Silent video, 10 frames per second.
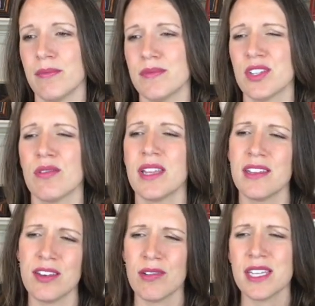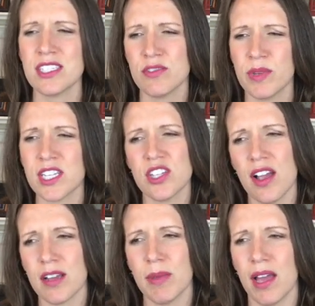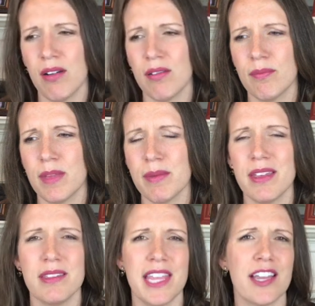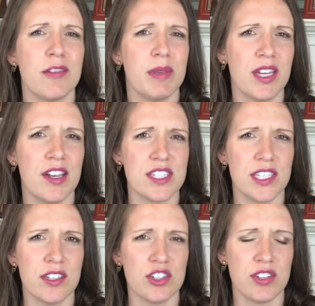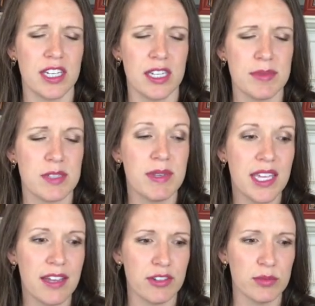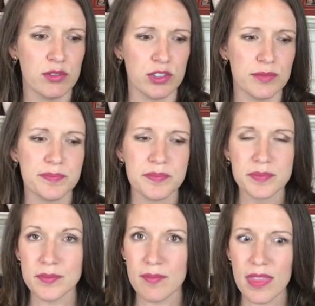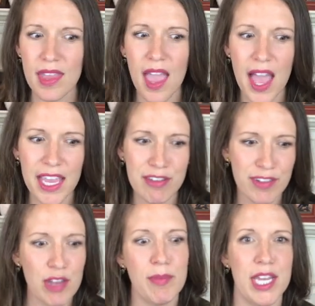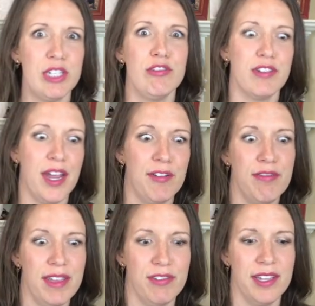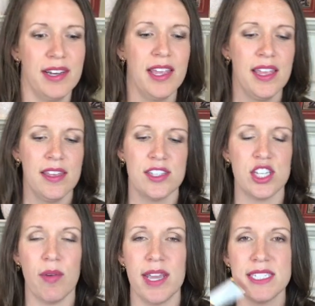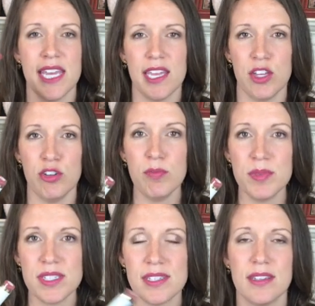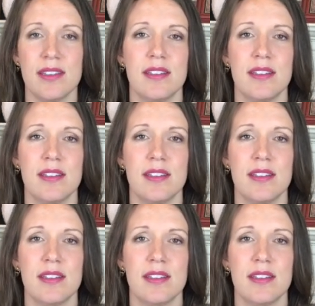So we can talk about maybe that could be causing your dry lips. Speaking of removal, I have found my new kind of favorite. So I take Oops,